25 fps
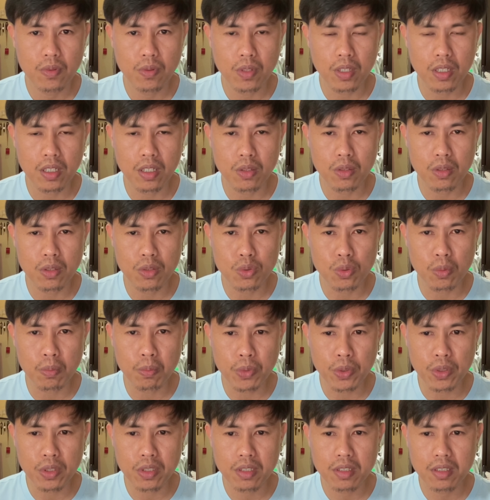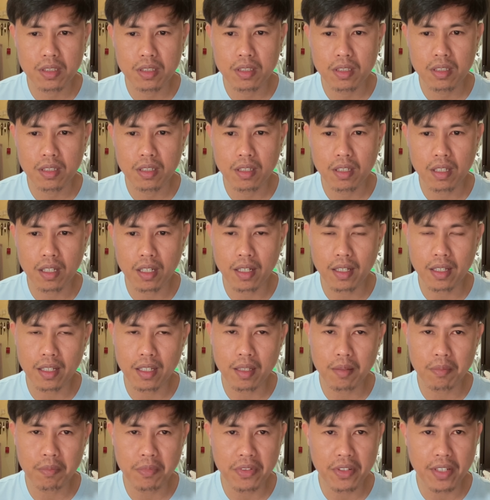without the support, and
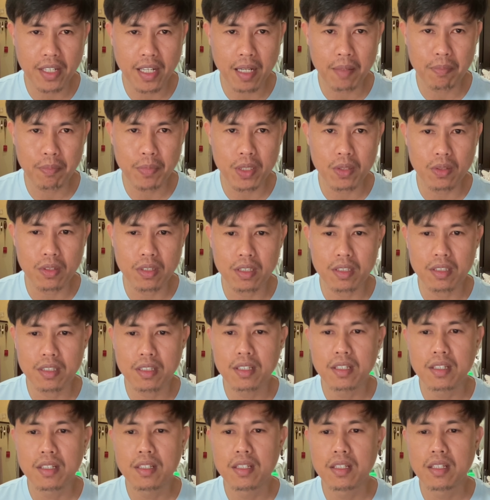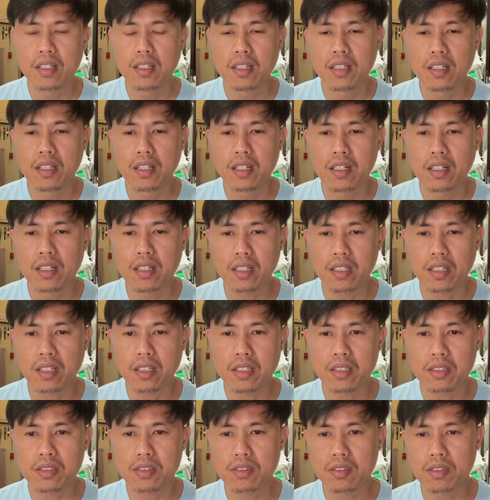I'm very happy on it, at
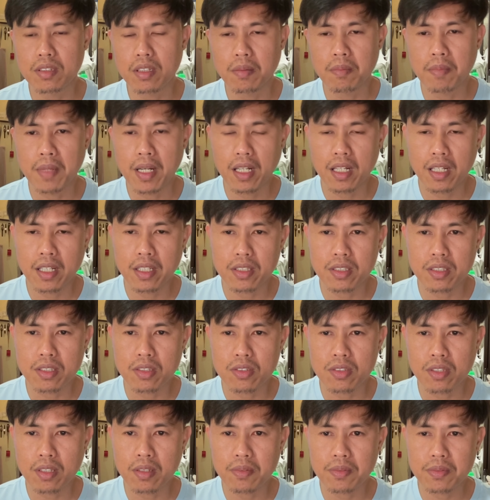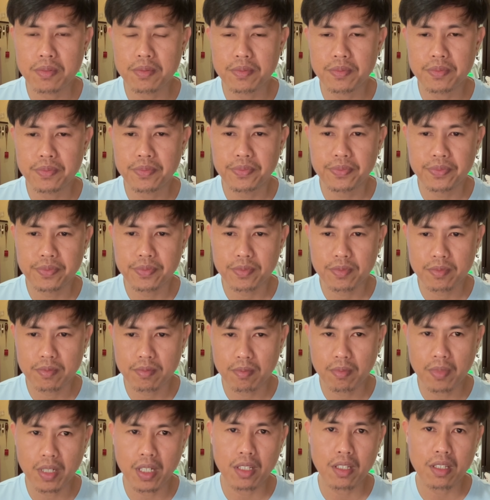least the balance itself.
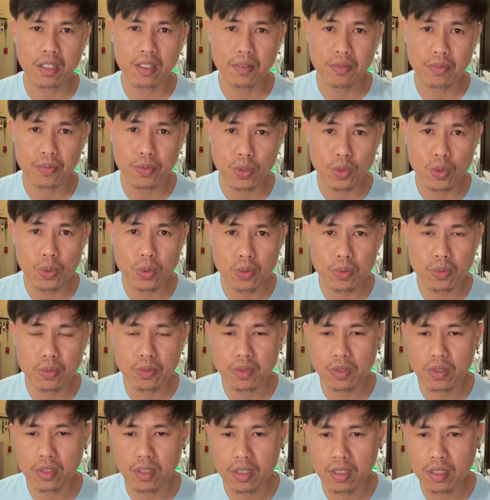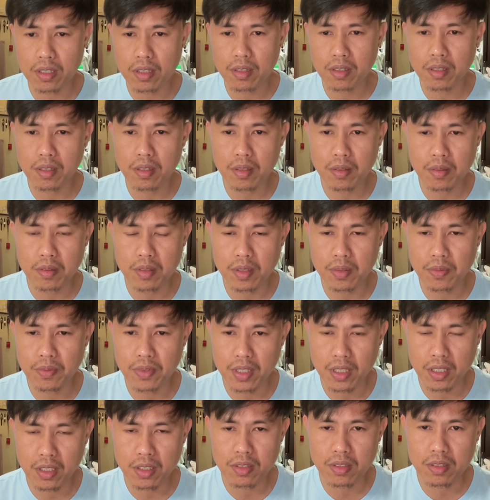But if you uh, if
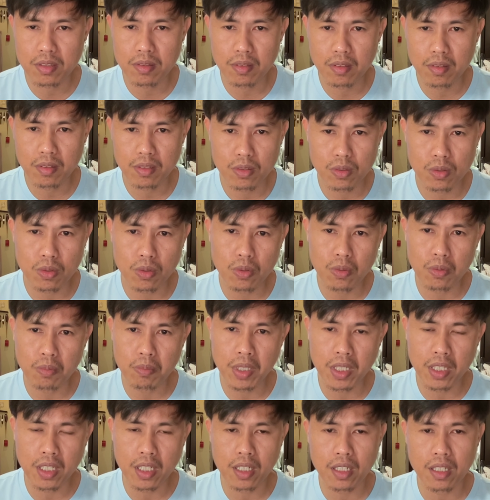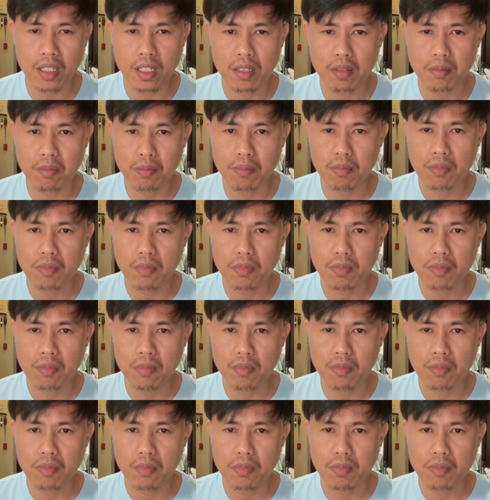it is so, meaning that